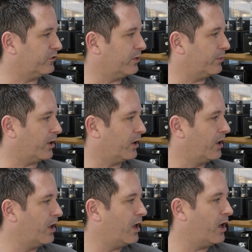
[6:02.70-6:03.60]
and timbre.
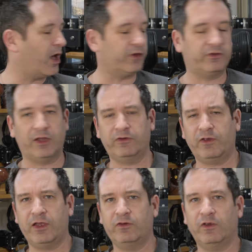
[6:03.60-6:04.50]

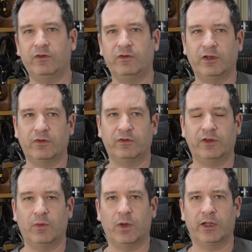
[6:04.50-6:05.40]
Soundstage is an
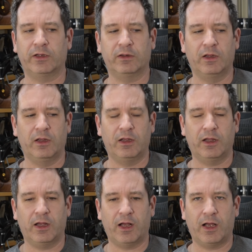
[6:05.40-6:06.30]
interesting one
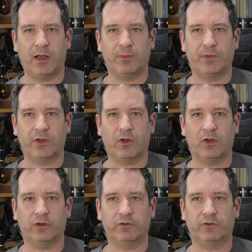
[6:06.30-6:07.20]

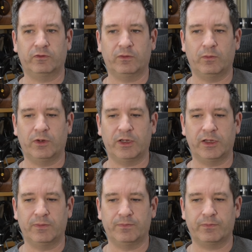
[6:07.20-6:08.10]
because
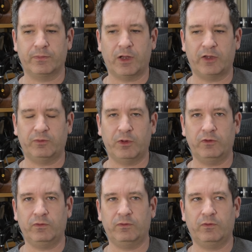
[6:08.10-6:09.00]
I
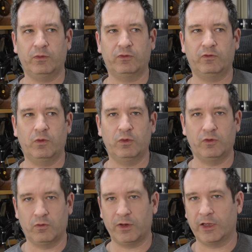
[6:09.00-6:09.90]
suppose to a
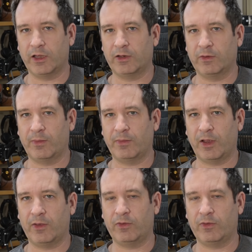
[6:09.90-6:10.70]
degree, and